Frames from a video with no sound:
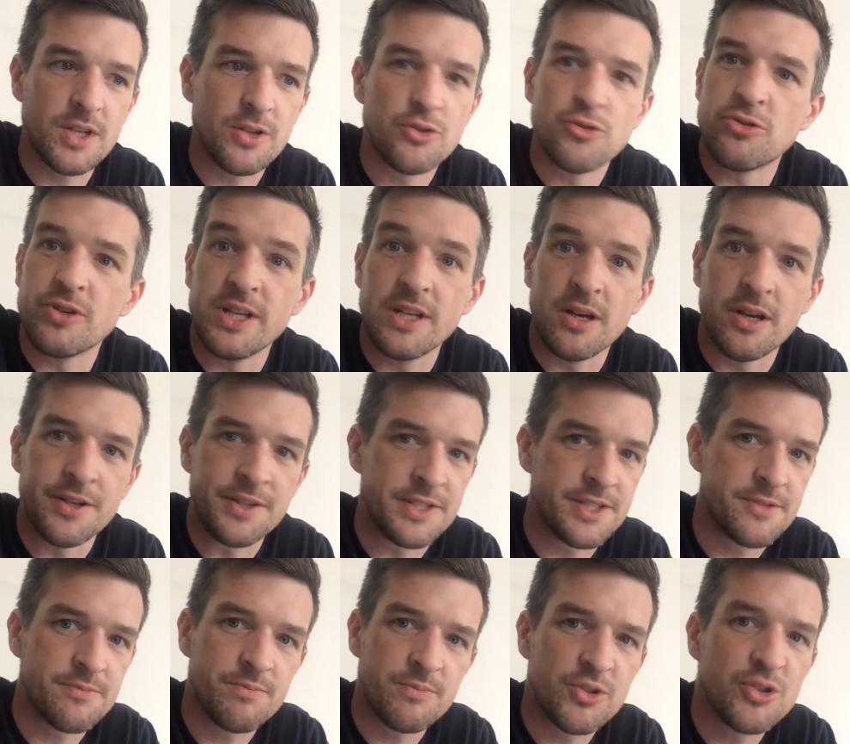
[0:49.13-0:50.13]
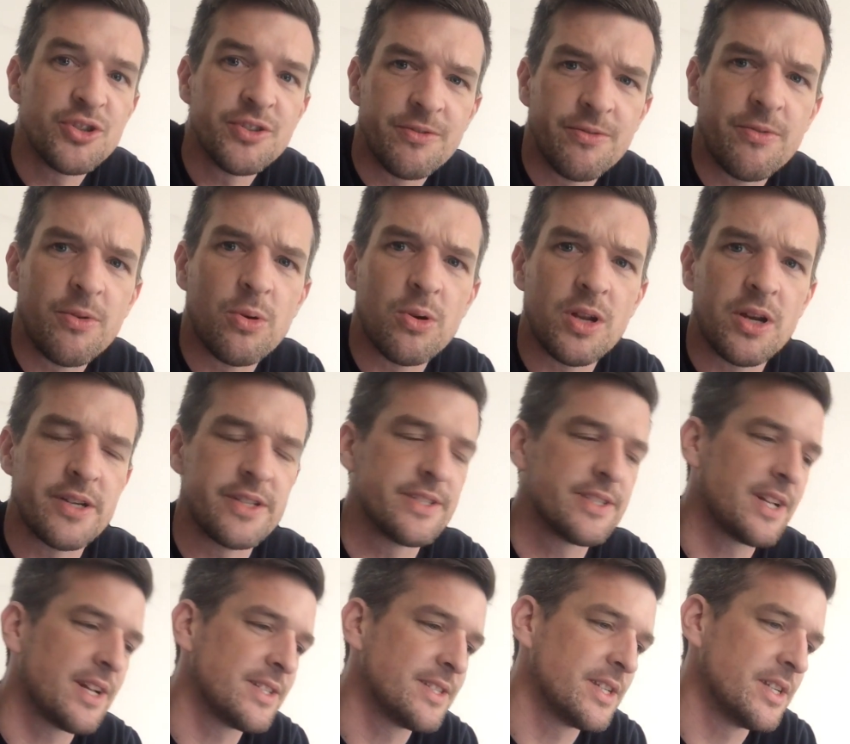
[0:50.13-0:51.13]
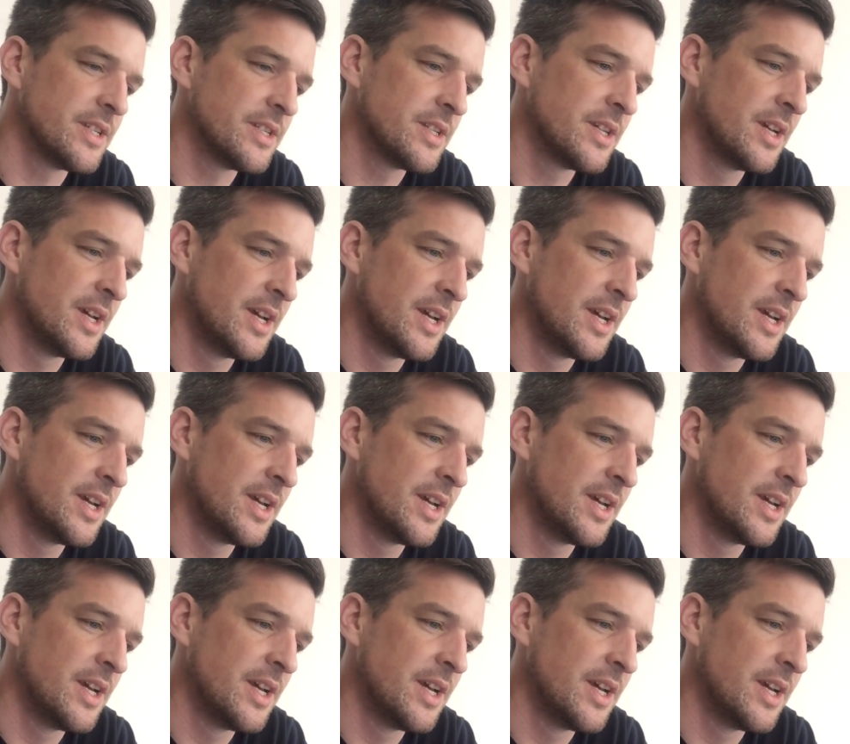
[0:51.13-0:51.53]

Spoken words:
3 lines, 4 lines, that's it.